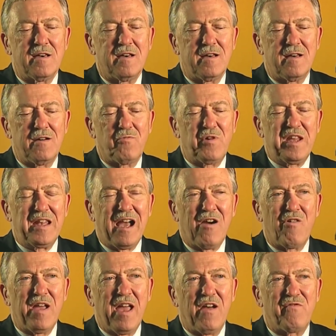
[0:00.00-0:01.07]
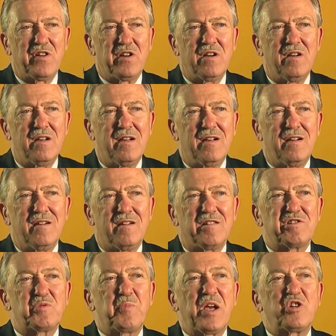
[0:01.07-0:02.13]
Uh, we now have a,
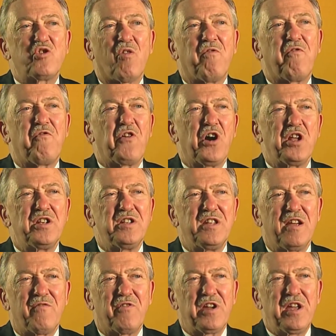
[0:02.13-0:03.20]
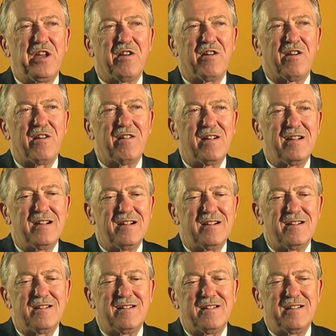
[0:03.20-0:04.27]
a, special fund every year
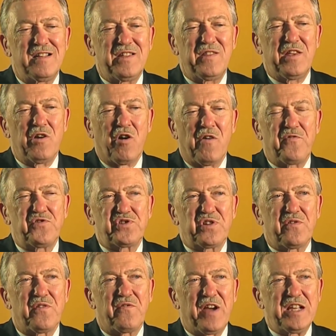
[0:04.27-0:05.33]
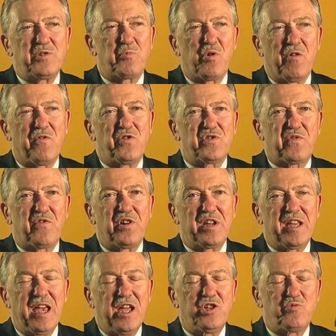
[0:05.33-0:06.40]
uh, in the Office of the Vice Provost for
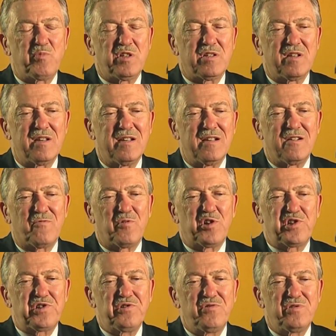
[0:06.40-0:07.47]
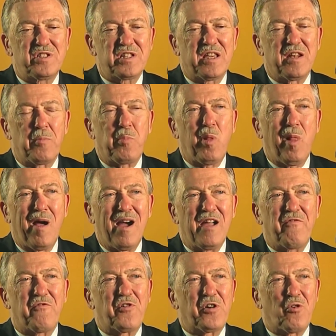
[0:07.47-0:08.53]
Engagement where students can
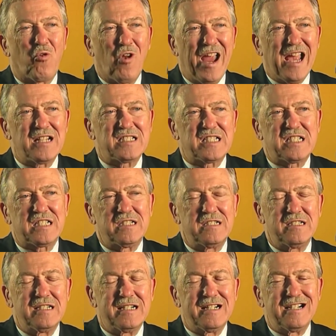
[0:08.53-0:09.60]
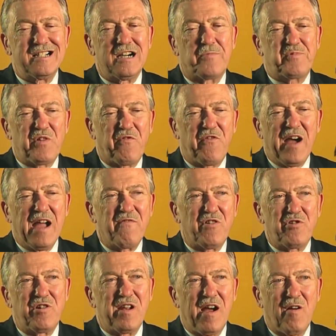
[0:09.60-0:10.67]
apply for grants uh, up to
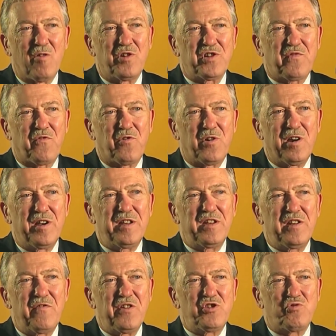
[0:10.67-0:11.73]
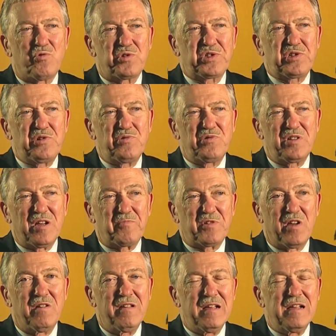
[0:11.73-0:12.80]
$500 for an individual student, up
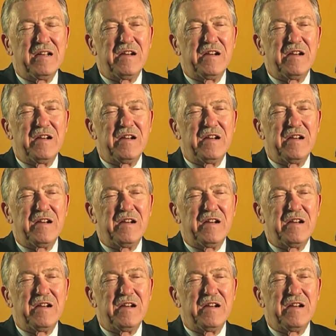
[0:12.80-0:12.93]
to